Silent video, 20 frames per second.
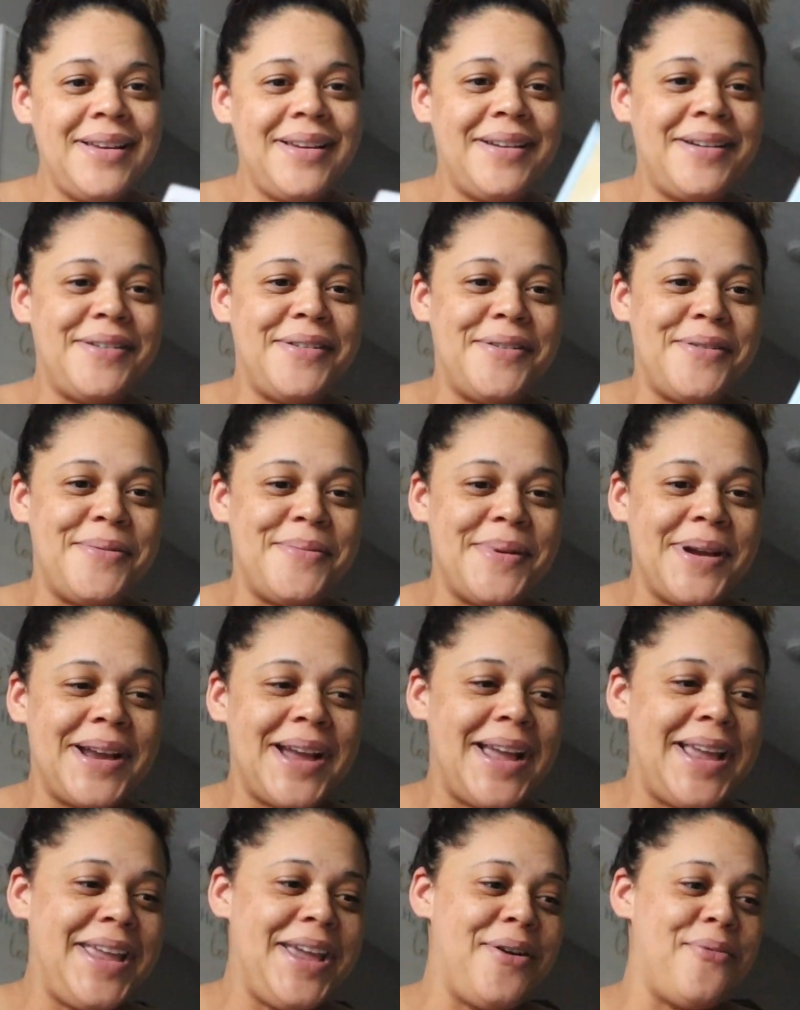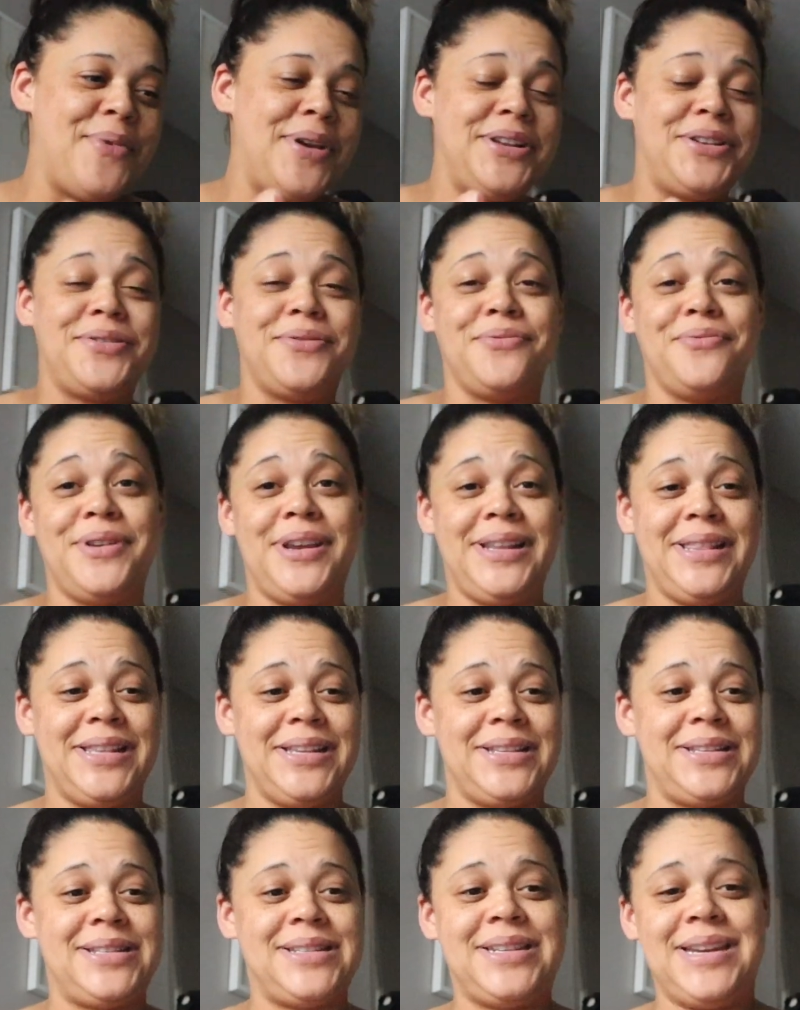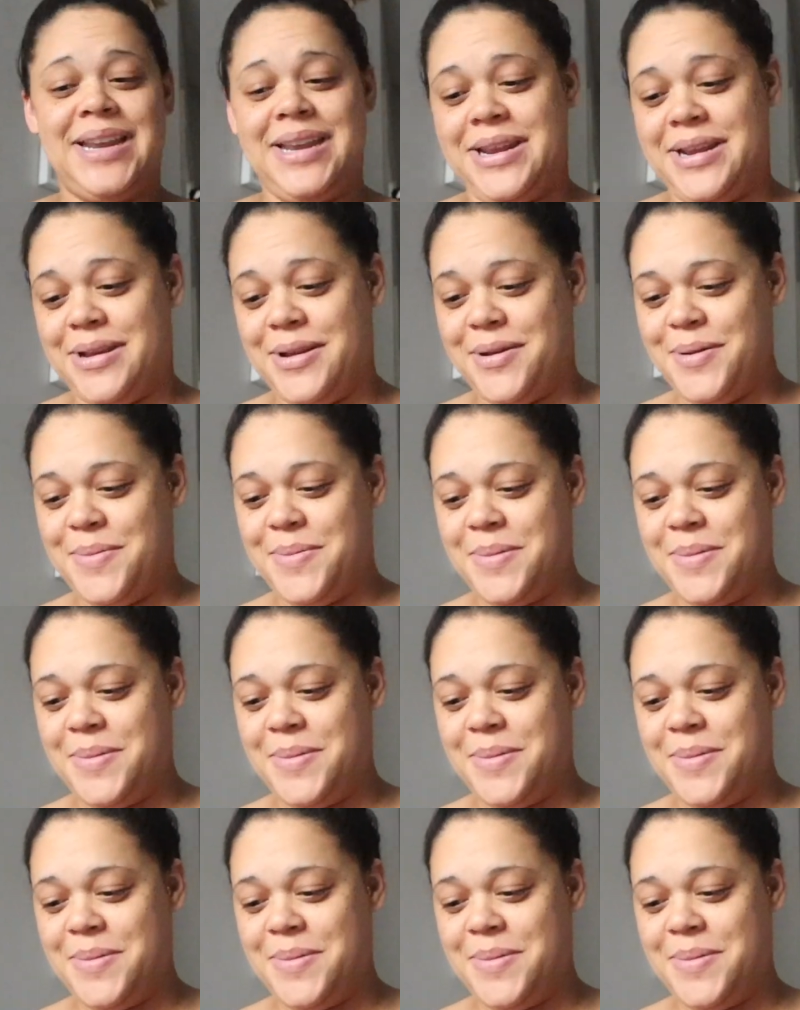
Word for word: Oh my god, I can't wait to read this to him